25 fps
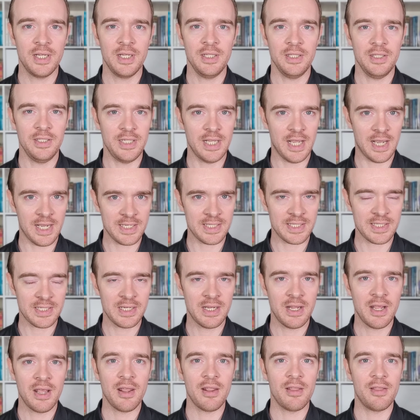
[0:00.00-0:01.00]
yes,
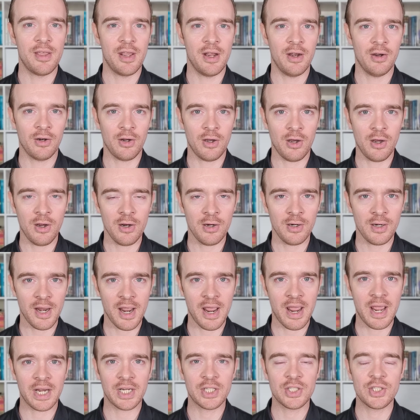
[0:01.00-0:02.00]
there are
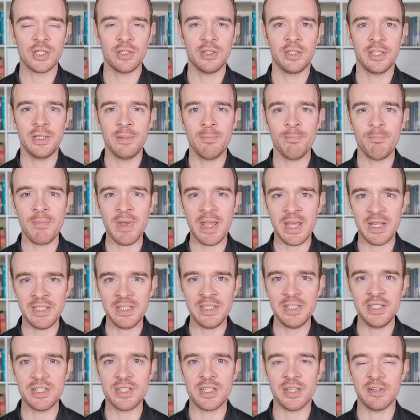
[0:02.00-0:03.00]
actually
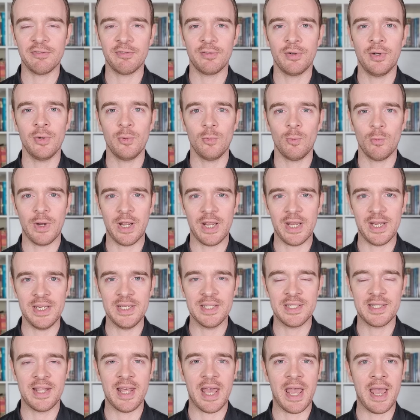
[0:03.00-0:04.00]
many different
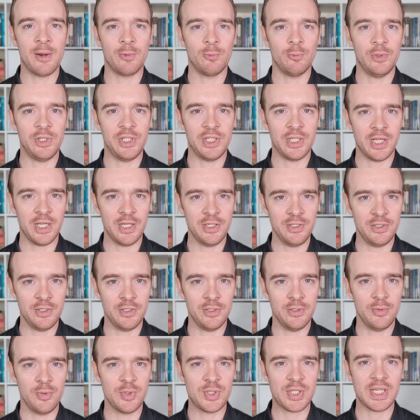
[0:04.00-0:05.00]
ways that we can
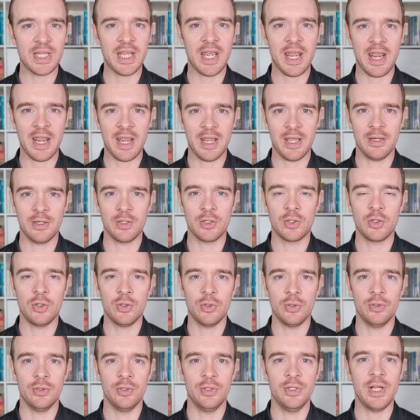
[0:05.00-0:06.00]
use can,
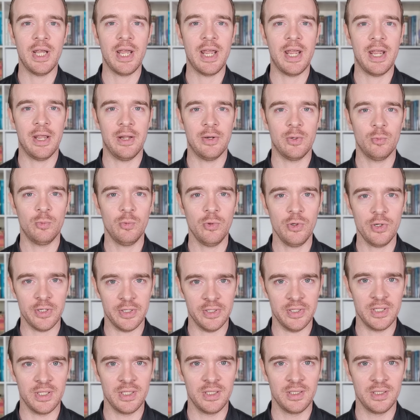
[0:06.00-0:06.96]
could, and would.